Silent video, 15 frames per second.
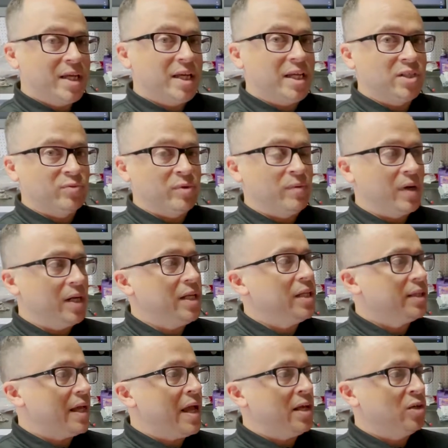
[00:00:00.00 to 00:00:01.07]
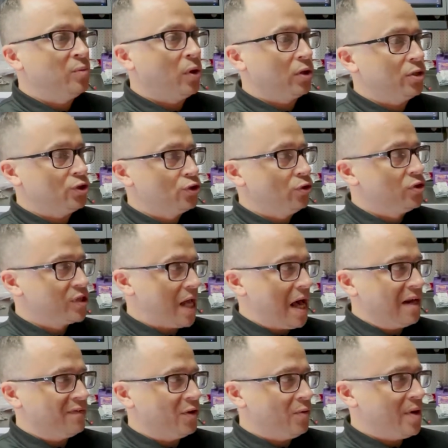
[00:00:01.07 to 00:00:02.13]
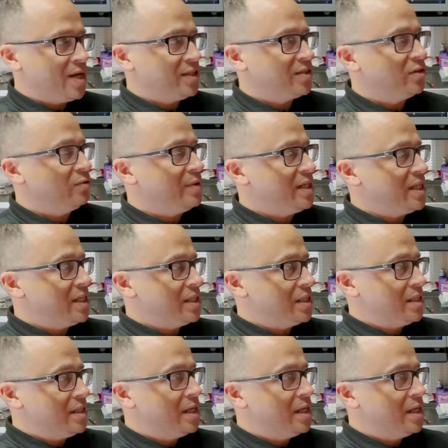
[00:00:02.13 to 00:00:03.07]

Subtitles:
is we want to get the handlebar controls out of the way so that we can